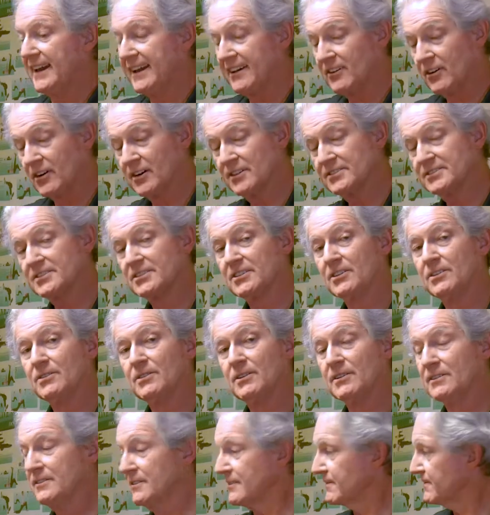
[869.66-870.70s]
and
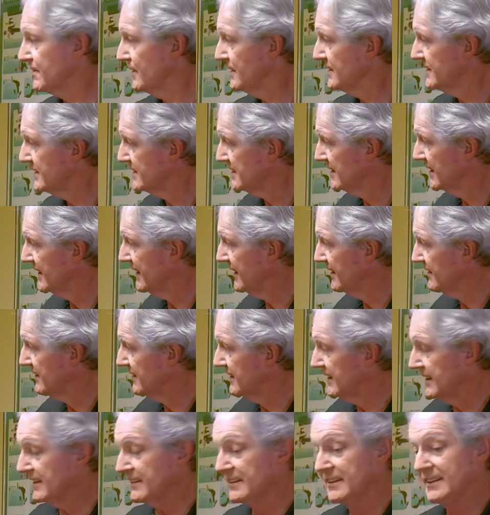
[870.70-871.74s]
also on the front side
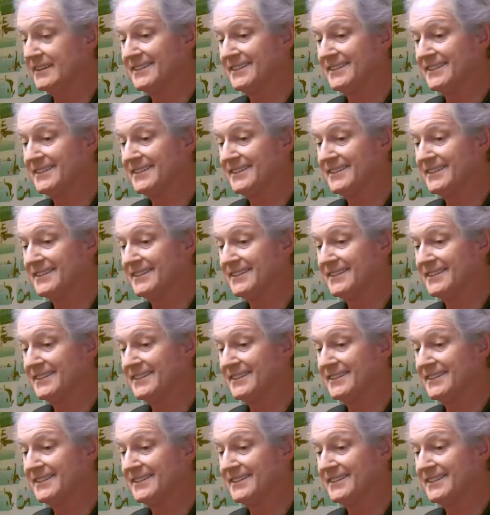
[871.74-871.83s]
in,